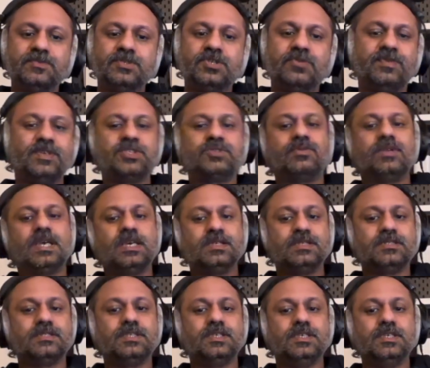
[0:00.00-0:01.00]
to
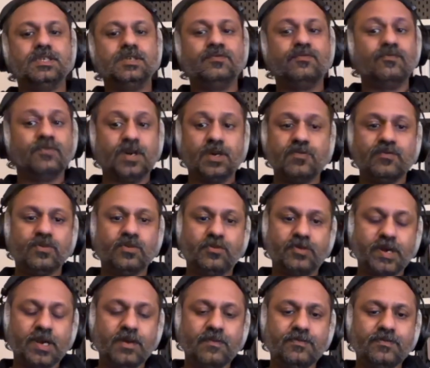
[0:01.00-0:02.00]
visualize the workflow
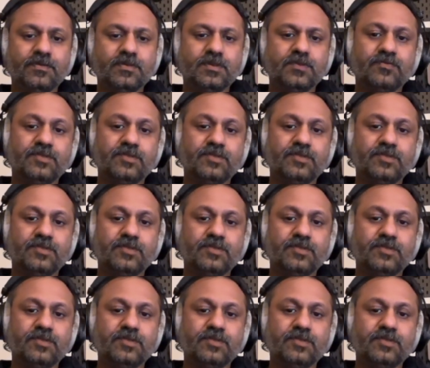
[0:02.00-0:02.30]
graph,